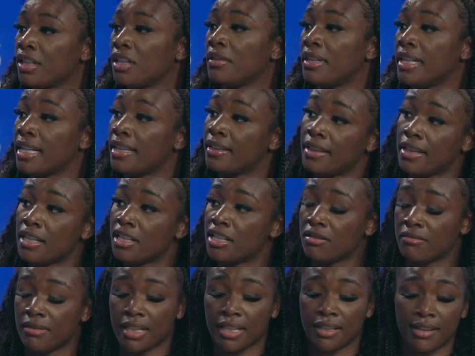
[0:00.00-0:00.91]
You did this.
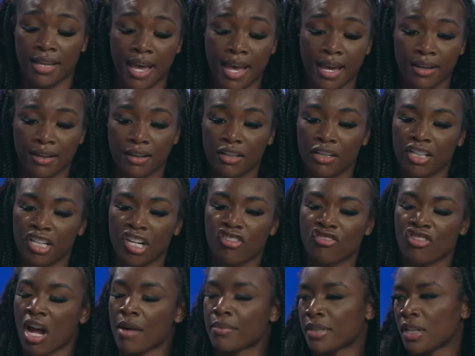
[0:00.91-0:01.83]
You did that. You
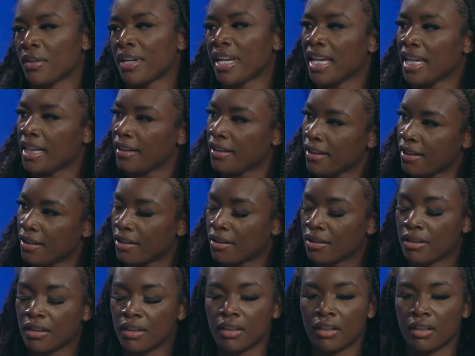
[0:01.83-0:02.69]
dropped your hand here.